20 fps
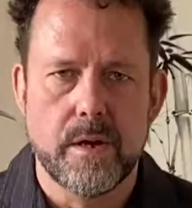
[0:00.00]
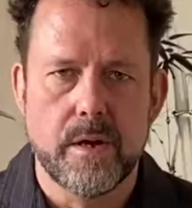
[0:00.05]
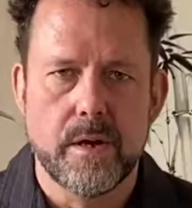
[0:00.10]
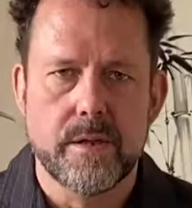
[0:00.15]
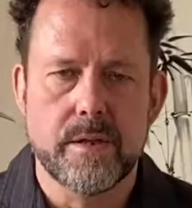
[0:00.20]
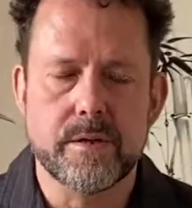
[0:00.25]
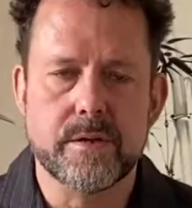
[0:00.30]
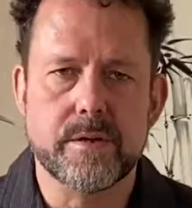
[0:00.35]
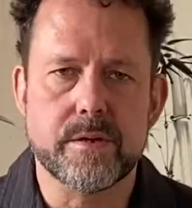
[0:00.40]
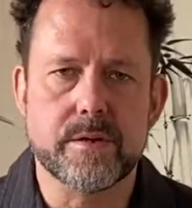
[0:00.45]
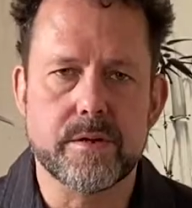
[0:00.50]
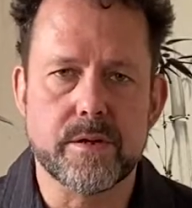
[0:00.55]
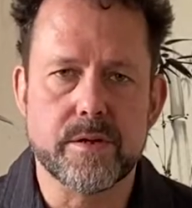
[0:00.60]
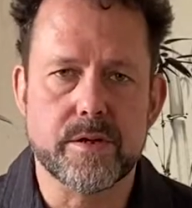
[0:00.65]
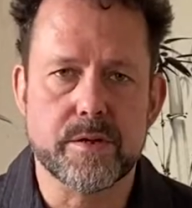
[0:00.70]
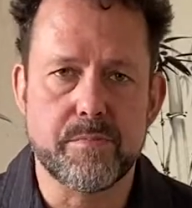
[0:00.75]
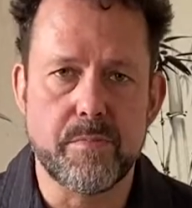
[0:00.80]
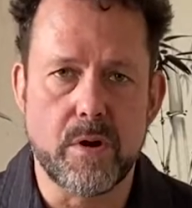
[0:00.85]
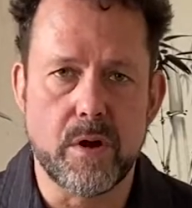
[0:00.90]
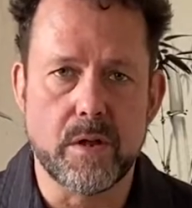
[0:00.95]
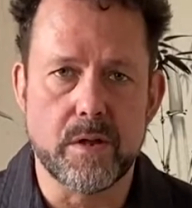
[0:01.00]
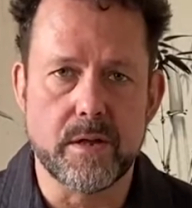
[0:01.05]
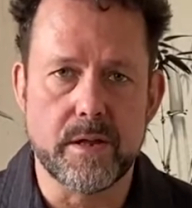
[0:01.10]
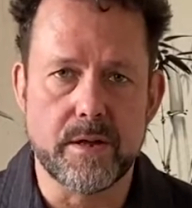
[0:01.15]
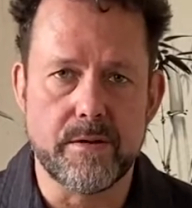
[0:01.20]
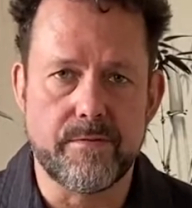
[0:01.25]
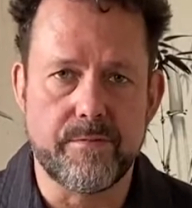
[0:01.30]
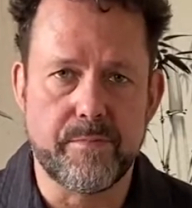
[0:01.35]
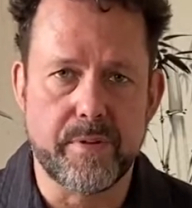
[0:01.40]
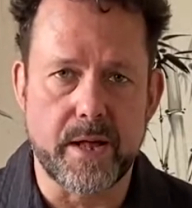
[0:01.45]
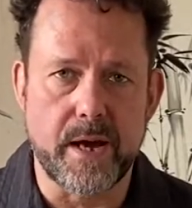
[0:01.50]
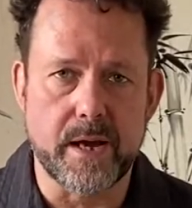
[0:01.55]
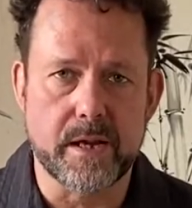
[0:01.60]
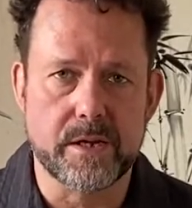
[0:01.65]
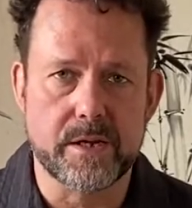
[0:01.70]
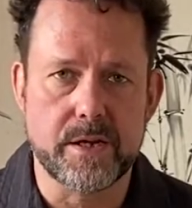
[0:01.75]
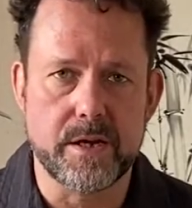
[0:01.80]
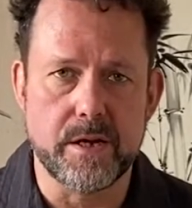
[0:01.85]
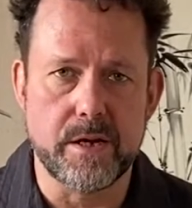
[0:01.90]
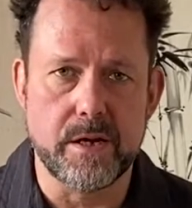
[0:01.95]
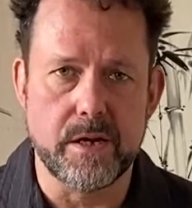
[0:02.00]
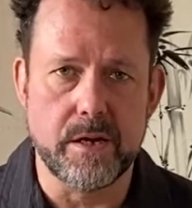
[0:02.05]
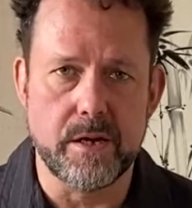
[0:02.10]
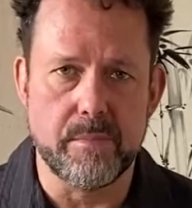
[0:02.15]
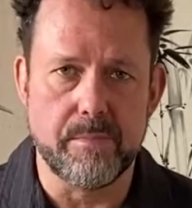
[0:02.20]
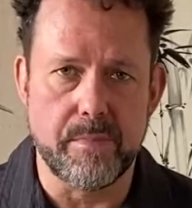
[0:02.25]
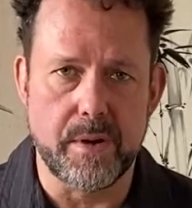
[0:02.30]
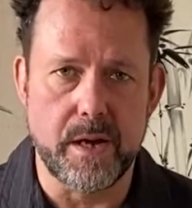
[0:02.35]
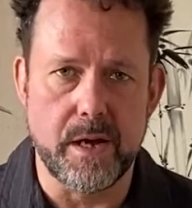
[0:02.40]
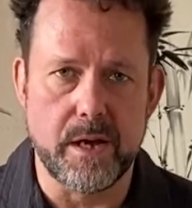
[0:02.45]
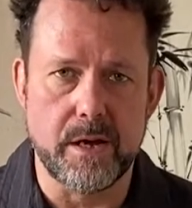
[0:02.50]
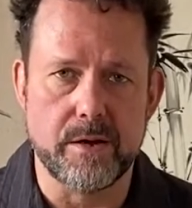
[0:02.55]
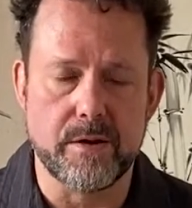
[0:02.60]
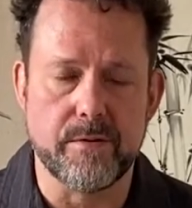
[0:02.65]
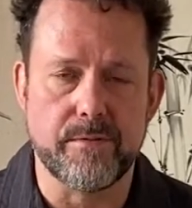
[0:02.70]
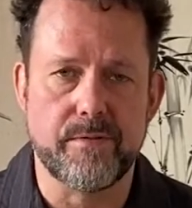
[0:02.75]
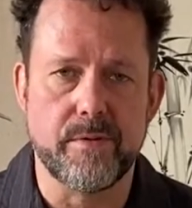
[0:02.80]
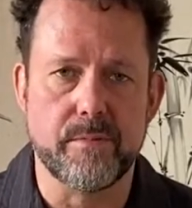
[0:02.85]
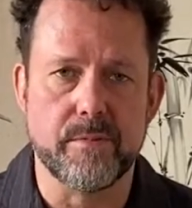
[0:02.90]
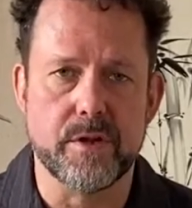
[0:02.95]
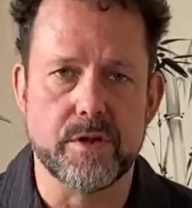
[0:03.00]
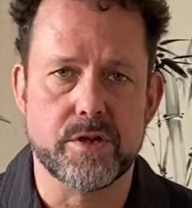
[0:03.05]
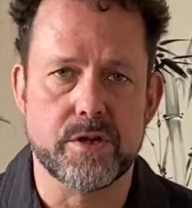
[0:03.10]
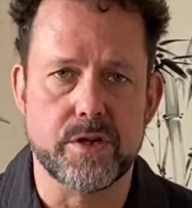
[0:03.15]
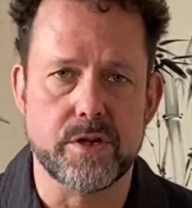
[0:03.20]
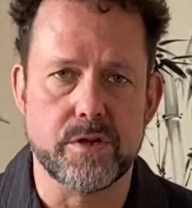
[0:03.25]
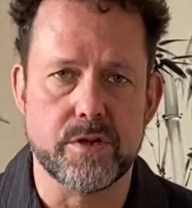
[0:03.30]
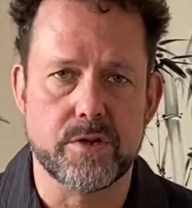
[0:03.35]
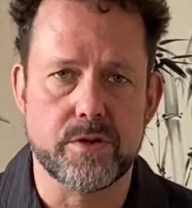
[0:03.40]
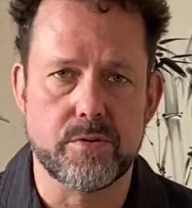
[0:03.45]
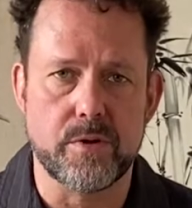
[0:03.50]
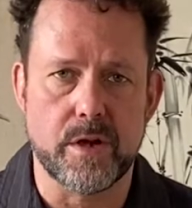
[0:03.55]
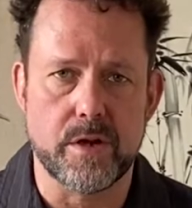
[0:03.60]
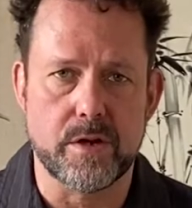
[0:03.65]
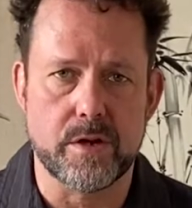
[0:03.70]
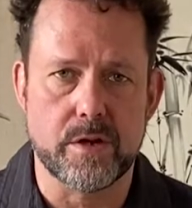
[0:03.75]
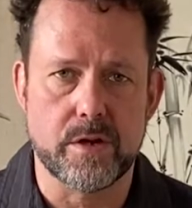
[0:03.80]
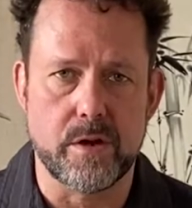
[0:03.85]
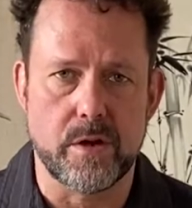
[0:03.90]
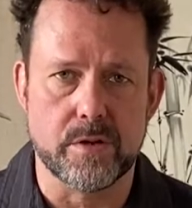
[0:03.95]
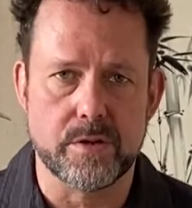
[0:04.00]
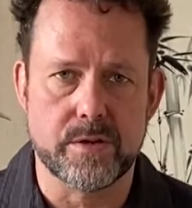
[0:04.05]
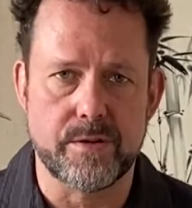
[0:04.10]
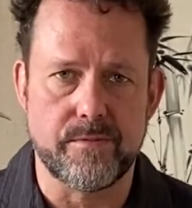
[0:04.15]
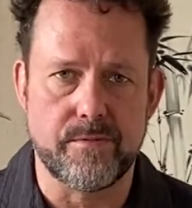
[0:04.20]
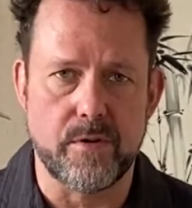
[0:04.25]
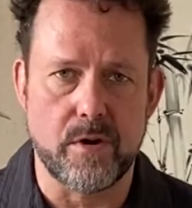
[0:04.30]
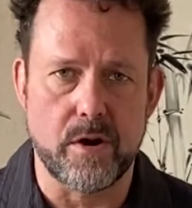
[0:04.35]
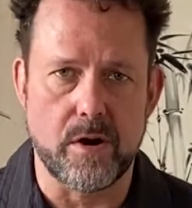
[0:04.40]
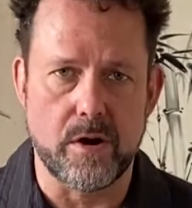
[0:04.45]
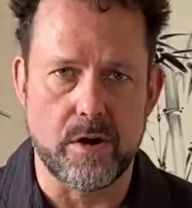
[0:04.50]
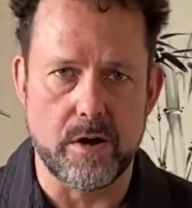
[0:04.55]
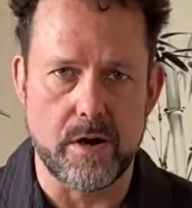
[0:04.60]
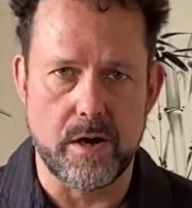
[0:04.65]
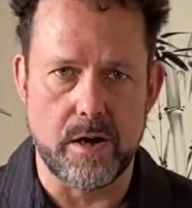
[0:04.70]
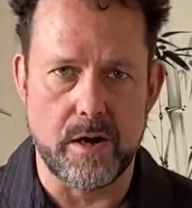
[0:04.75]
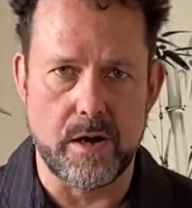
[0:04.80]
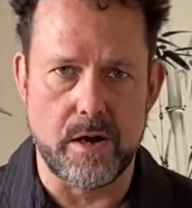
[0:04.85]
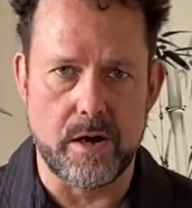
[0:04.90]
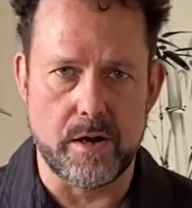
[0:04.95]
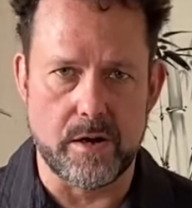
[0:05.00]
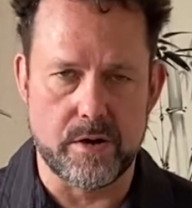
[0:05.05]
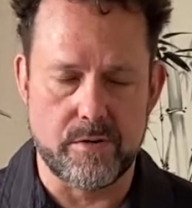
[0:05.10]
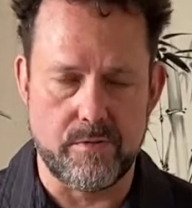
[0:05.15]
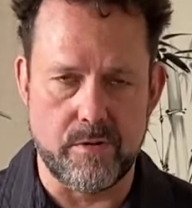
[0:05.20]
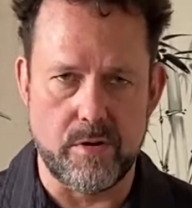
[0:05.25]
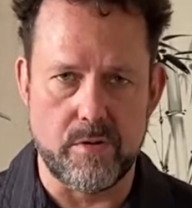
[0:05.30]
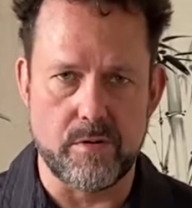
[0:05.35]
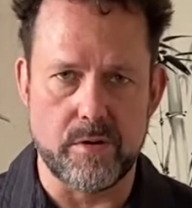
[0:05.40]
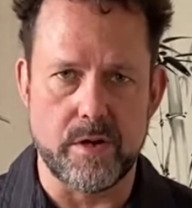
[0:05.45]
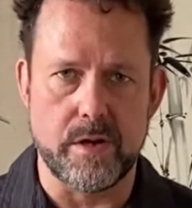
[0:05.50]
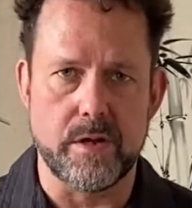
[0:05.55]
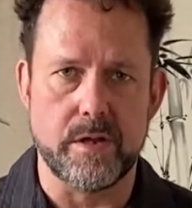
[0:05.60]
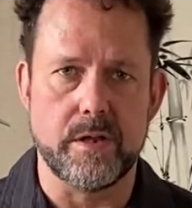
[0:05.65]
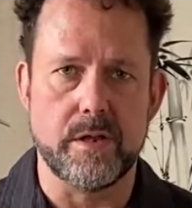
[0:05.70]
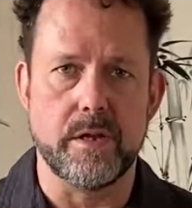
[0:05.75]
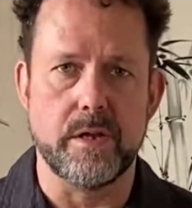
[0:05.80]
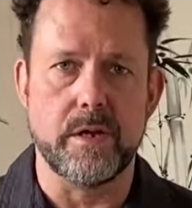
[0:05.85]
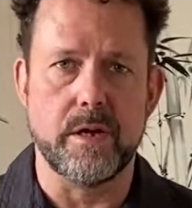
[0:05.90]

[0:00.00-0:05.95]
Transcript: This is a small leaf black tea made from the Jinshen cultivar grown in the